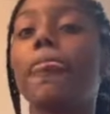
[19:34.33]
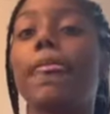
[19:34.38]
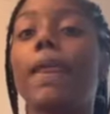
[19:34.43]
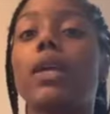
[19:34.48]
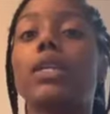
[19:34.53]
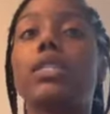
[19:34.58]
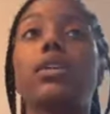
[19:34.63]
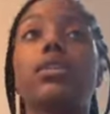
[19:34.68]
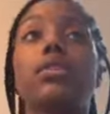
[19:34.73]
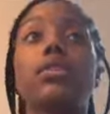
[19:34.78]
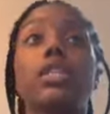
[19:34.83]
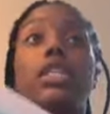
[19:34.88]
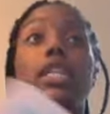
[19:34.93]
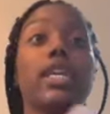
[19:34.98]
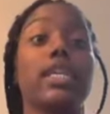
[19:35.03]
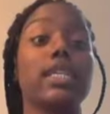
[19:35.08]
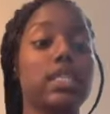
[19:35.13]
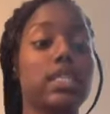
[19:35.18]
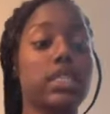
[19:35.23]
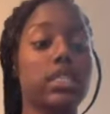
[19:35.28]
So the
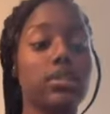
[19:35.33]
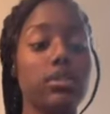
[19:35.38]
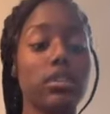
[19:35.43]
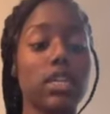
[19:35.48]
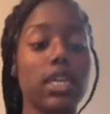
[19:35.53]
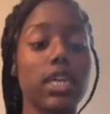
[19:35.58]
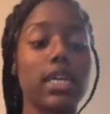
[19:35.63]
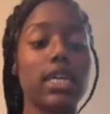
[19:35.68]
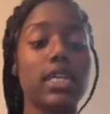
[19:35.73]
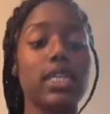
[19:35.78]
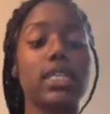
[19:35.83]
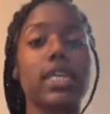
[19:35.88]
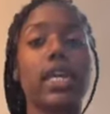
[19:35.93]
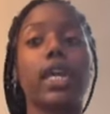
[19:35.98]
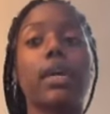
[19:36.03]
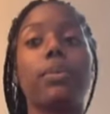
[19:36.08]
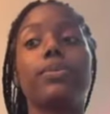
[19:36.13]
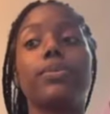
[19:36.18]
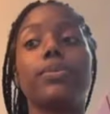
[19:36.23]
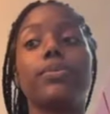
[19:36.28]
next two things
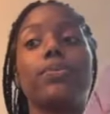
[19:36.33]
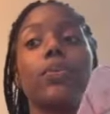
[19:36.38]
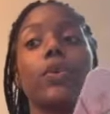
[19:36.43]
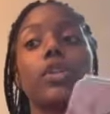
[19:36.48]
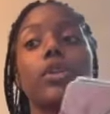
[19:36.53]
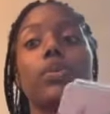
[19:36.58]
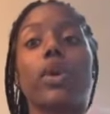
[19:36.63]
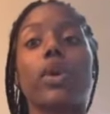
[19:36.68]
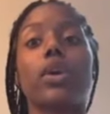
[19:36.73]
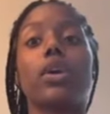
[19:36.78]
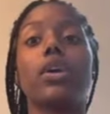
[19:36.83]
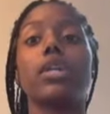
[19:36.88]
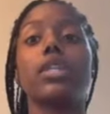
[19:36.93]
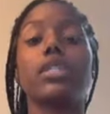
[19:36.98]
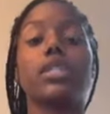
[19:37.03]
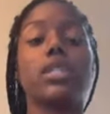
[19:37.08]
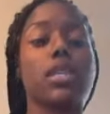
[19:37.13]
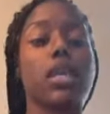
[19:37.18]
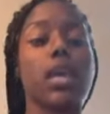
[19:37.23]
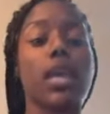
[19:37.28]
that I want to work on
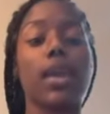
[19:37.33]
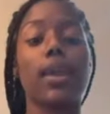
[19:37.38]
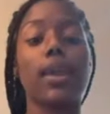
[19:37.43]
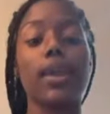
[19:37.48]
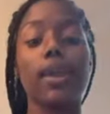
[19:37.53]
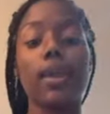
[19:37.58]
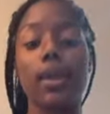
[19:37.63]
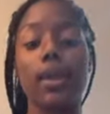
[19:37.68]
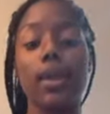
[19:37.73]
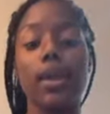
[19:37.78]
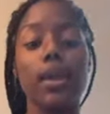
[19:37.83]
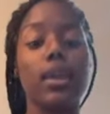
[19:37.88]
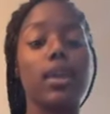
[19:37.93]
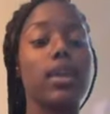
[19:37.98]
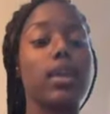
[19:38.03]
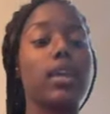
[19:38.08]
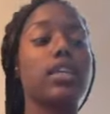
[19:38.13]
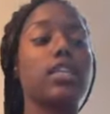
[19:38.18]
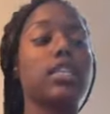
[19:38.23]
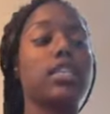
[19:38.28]
today
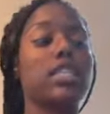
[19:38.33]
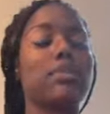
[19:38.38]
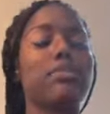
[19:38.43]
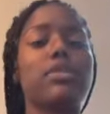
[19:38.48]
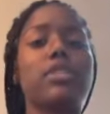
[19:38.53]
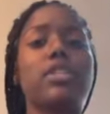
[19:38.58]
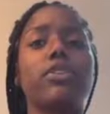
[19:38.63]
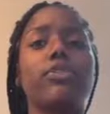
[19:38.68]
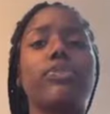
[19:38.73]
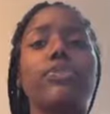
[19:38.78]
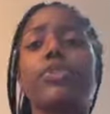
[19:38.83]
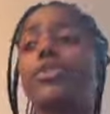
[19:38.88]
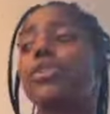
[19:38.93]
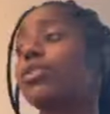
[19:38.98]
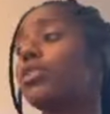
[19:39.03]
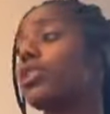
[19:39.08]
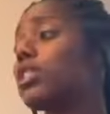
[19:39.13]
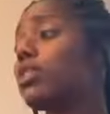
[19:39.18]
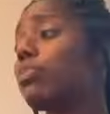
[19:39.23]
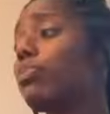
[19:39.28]
is some stuff for
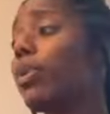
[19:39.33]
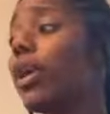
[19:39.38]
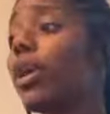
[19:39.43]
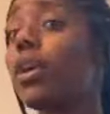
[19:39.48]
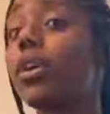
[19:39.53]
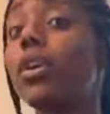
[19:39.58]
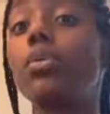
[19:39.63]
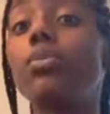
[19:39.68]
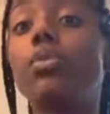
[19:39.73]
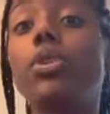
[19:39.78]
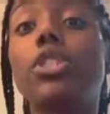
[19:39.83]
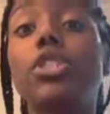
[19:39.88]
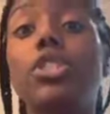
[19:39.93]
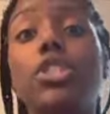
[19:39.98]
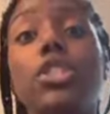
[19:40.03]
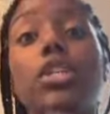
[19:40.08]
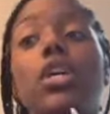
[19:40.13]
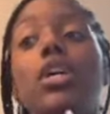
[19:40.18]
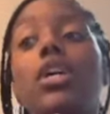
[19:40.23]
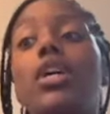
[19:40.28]
Notice Apparel,
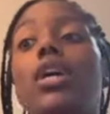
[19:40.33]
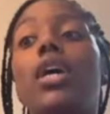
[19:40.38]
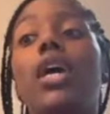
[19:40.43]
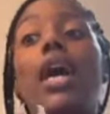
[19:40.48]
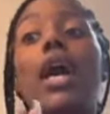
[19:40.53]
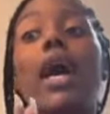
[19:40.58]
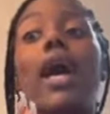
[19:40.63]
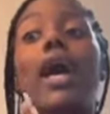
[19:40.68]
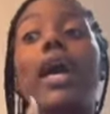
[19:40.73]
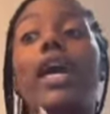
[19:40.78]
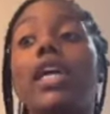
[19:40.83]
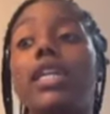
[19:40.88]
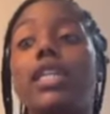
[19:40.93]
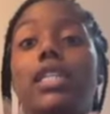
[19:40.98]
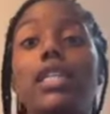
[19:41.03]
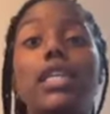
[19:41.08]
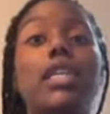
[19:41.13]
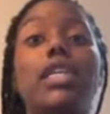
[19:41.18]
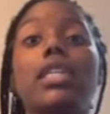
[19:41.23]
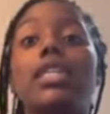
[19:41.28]
which I
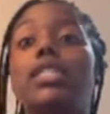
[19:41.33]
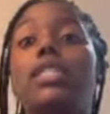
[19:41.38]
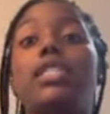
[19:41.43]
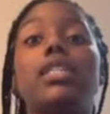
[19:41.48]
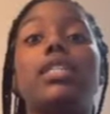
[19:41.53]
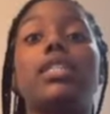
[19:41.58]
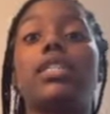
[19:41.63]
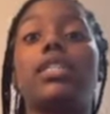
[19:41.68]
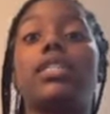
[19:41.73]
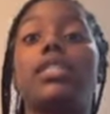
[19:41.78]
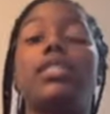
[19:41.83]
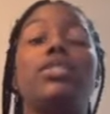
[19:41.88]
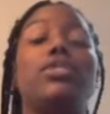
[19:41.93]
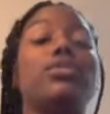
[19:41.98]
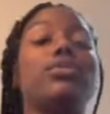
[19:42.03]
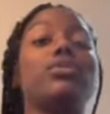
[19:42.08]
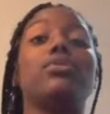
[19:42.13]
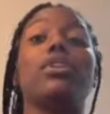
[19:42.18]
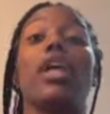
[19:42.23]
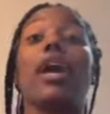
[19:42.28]
needed to
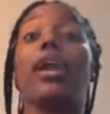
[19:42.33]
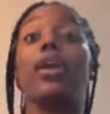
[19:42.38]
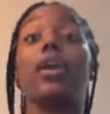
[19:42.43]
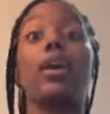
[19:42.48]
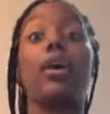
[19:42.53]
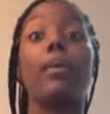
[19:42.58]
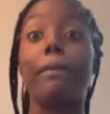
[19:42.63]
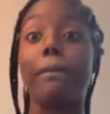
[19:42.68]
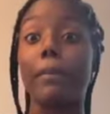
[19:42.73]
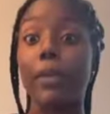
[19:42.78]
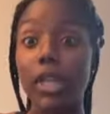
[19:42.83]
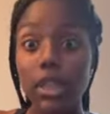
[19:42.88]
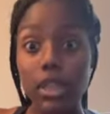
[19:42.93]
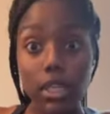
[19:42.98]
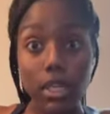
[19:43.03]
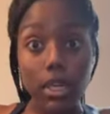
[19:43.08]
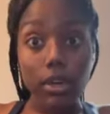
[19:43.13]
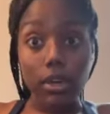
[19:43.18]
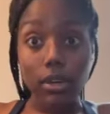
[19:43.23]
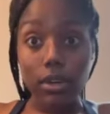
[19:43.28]
do like a month
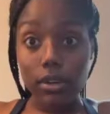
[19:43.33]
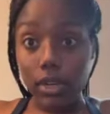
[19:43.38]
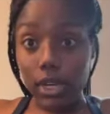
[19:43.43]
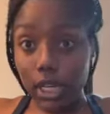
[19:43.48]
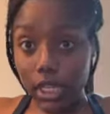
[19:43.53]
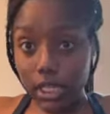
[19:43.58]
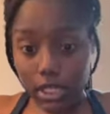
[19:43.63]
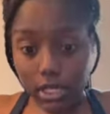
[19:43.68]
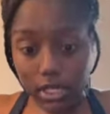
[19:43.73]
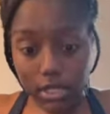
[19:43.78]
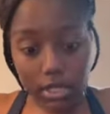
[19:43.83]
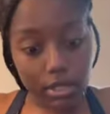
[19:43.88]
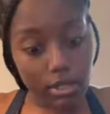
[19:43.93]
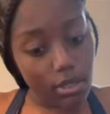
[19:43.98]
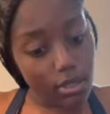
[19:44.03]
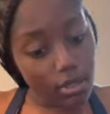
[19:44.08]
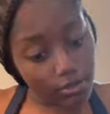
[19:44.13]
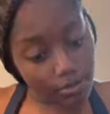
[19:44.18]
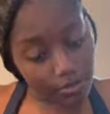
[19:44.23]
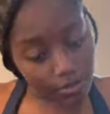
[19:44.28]
ago,
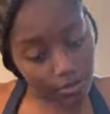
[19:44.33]
honestly.